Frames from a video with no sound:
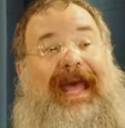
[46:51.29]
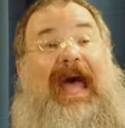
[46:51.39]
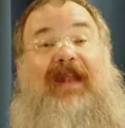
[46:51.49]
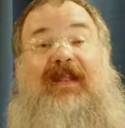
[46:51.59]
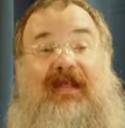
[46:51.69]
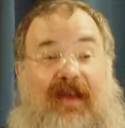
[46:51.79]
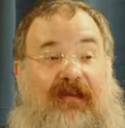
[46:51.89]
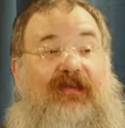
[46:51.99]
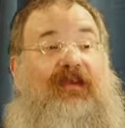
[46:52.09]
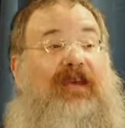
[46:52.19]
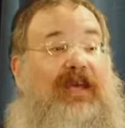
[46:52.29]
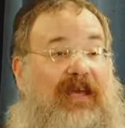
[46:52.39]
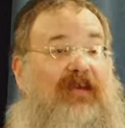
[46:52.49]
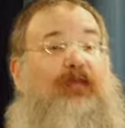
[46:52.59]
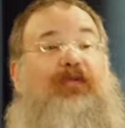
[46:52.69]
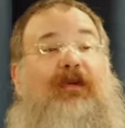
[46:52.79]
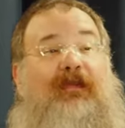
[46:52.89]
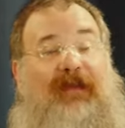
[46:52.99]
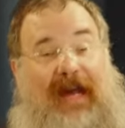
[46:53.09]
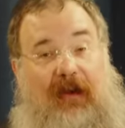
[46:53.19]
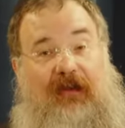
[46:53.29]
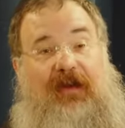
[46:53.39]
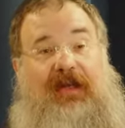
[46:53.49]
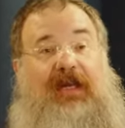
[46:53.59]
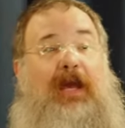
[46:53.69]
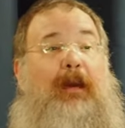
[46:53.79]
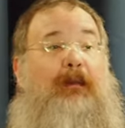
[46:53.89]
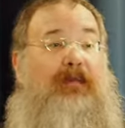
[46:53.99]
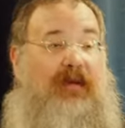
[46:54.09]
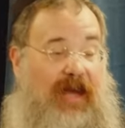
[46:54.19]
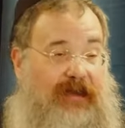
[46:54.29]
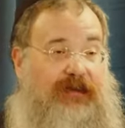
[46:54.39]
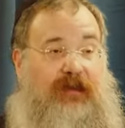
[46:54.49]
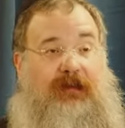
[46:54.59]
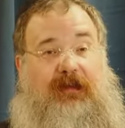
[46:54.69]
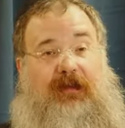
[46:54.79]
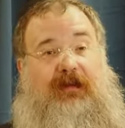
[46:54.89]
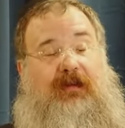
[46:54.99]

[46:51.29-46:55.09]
And this is profoundly pleasurable.